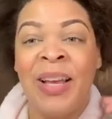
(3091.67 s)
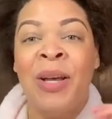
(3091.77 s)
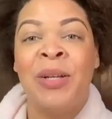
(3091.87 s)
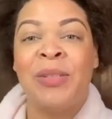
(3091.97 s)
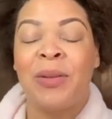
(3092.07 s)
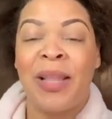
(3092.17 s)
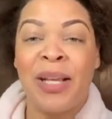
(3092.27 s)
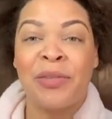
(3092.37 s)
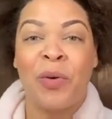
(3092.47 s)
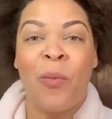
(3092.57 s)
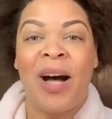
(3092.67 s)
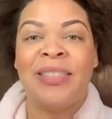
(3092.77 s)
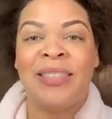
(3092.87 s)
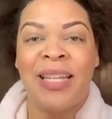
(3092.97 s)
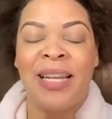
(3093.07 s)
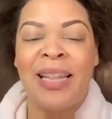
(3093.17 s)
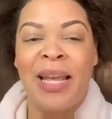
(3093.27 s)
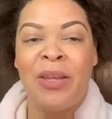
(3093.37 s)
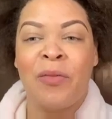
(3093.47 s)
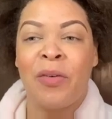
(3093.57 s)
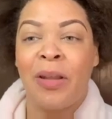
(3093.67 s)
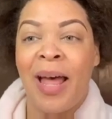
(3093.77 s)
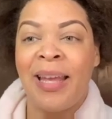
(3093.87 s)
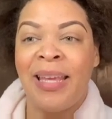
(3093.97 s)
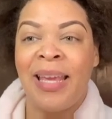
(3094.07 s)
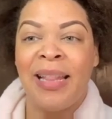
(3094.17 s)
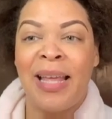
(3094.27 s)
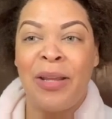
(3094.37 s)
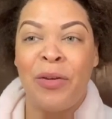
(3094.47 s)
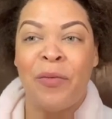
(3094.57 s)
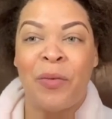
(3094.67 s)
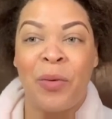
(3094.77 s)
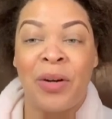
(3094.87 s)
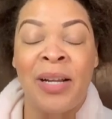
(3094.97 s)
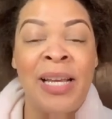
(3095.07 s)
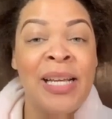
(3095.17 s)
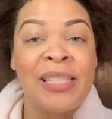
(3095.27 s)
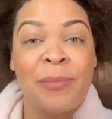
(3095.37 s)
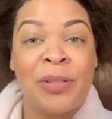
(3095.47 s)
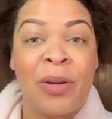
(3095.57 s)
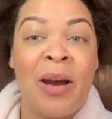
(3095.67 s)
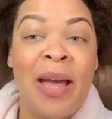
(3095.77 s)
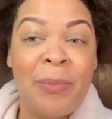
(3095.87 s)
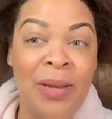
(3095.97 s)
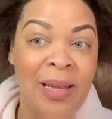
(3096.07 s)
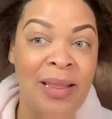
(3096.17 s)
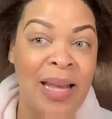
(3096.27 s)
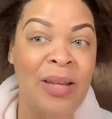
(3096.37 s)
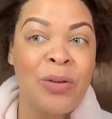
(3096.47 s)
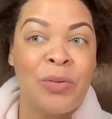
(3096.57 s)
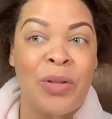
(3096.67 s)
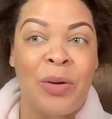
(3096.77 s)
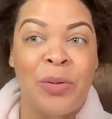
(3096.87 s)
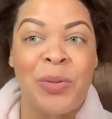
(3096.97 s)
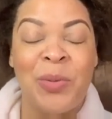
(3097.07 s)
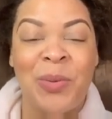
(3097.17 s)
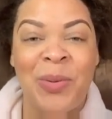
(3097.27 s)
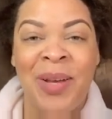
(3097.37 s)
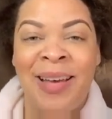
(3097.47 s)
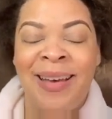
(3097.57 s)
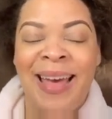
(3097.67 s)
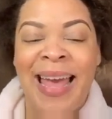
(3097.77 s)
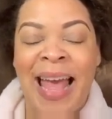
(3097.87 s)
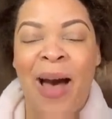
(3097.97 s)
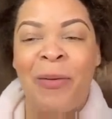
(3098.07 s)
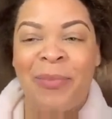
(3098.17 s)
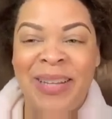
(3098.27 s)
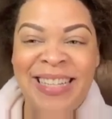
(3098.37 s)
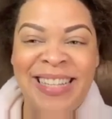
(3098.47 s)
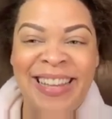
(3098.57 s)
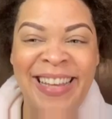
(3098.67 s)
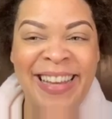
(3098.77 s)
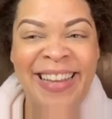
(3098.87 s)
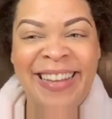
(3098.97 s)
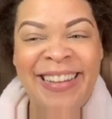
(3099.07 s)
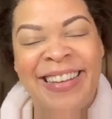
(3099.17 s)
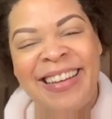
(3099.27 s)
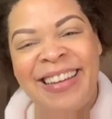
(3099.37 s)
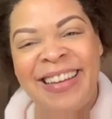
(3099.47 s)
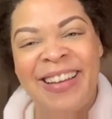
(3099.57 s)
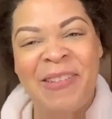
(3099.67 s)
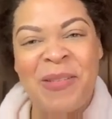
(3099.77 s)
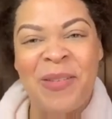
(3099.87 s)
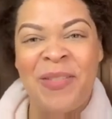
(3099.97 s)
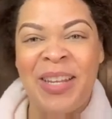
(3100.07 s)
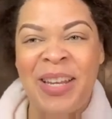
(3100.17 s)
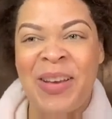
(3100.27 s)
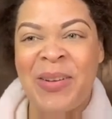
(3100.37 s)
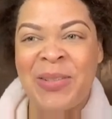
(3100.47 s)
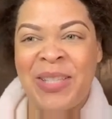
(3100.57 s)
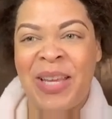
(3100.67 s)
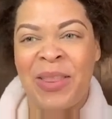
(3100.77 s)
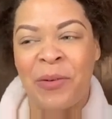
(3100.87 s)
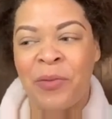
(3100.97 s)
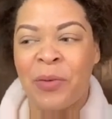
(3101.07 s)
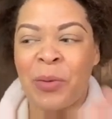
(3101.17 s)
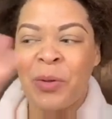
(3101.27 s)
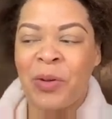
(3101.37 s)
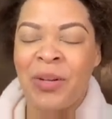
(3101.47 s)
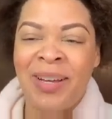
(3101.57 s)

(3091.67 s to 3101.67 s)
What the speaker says: So thanks for watching. Thank you for liking. Thank you for subscribing. Thank you to those who hang out with me to the end of the video to get the full